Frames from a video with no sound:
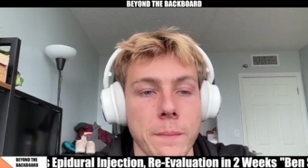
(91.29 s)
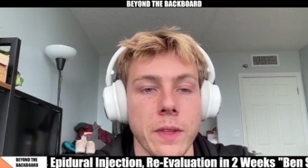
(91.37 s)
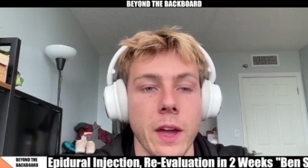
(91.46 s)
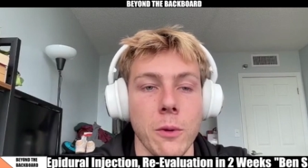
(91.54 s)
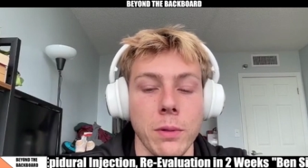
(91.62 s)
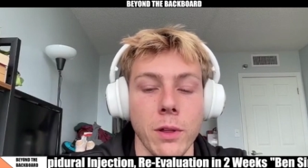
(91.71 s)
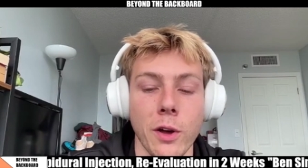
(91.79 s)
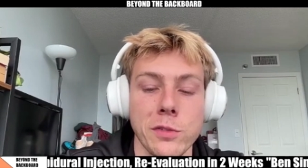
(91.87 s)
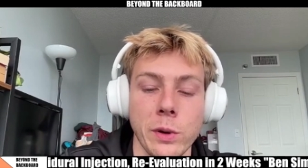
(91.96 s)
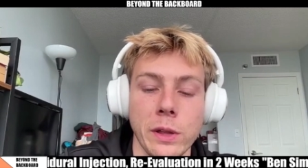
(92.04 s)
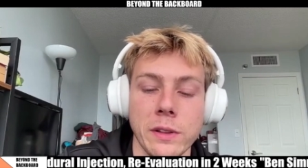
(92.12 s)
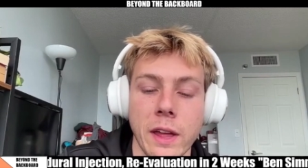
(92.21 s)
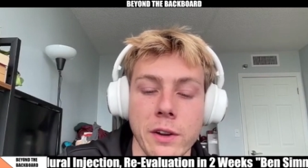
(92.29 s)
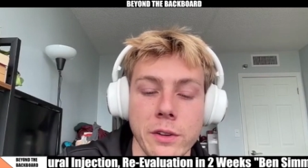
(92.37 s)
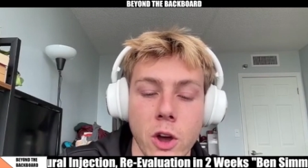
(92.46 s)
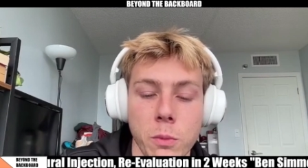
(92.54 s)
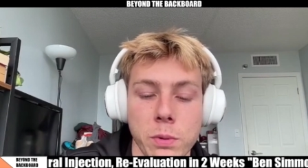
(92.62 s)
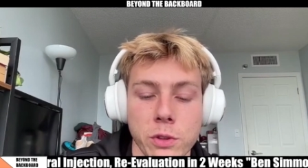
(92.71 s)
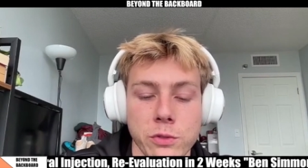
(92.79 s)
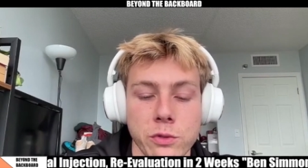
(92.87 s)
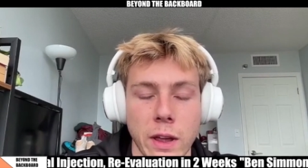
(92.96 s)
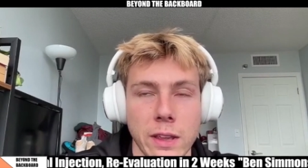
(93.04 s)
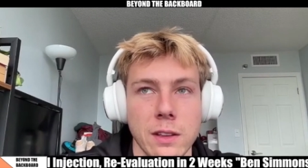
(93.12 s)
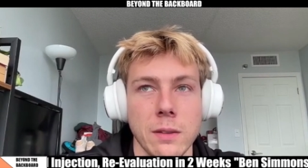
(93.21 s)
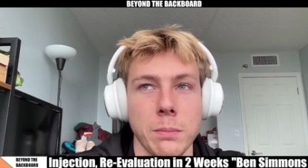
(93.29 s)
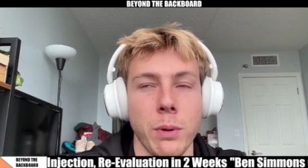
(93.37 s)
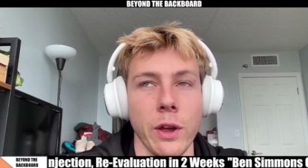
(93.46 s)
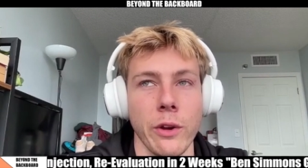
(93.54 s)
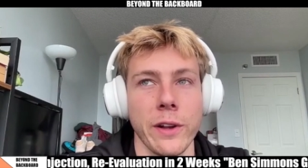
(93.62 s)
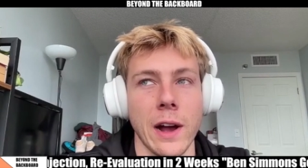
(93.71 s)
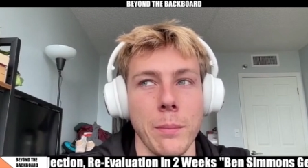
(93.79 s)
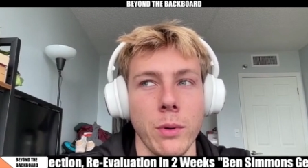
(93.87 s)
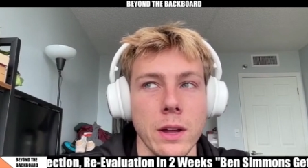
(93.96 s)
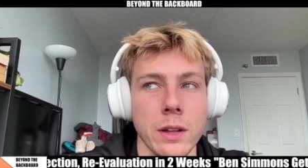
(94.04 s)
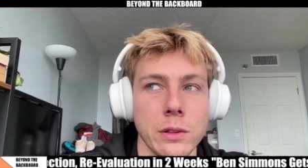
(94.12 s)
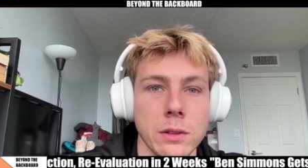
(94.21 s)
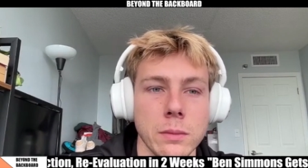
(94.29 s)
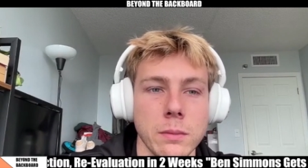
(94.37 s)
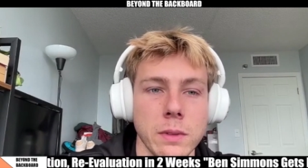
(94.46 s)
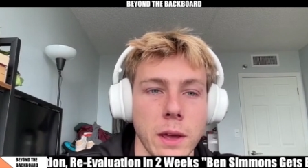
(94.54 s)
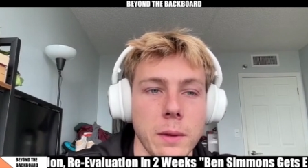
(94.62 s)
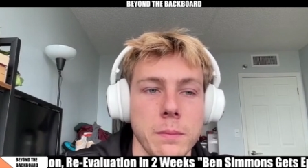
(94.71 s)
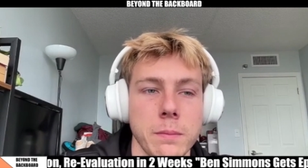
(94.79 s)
How plausible it is, I don't know, but player comp wise, yeah,